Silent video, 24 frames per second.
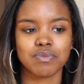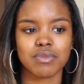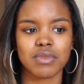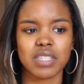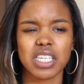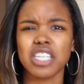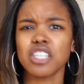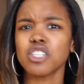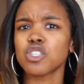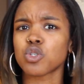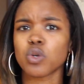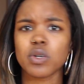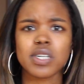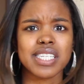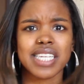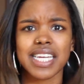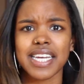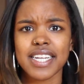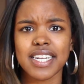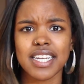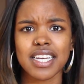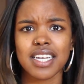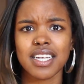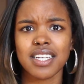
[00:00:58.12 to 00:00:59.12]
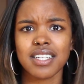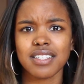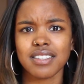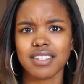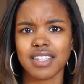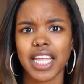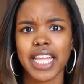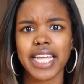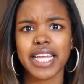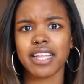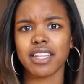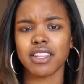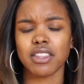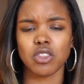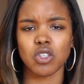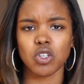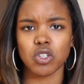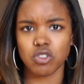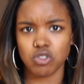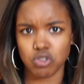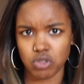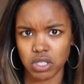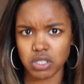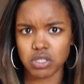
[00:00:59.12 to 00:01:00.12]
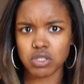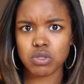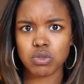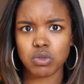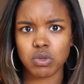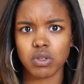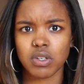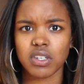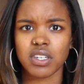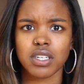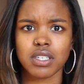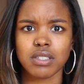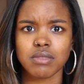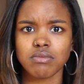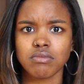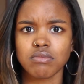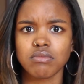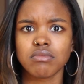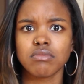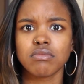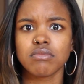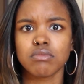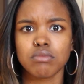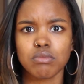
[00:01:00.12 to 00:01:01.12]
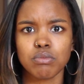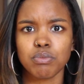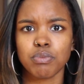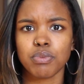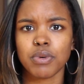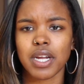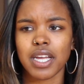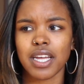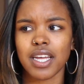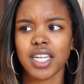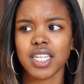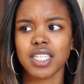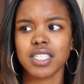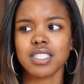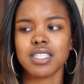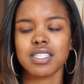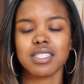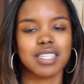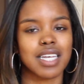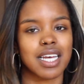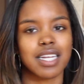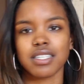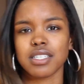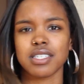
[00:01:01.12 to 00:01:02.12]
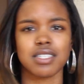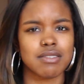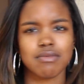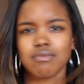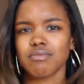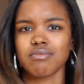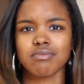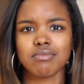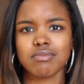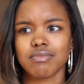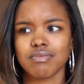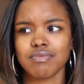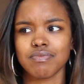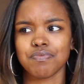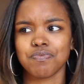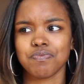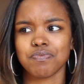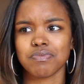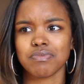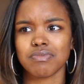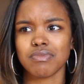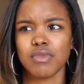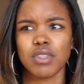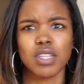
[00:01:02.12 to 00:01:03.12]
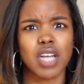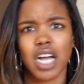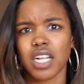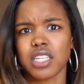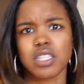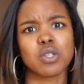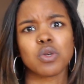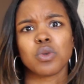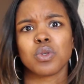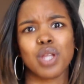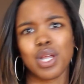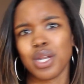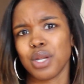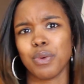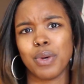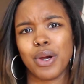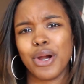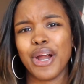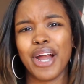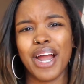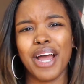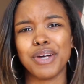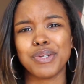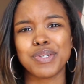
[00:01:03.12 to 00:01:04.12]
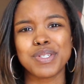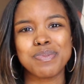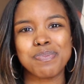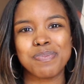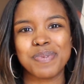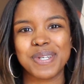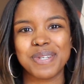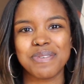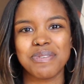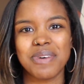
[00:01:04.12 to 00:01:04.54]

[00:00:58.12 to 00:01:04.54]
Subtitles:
and Jordana, like the drugstore brand that's not sold anywhere else pretty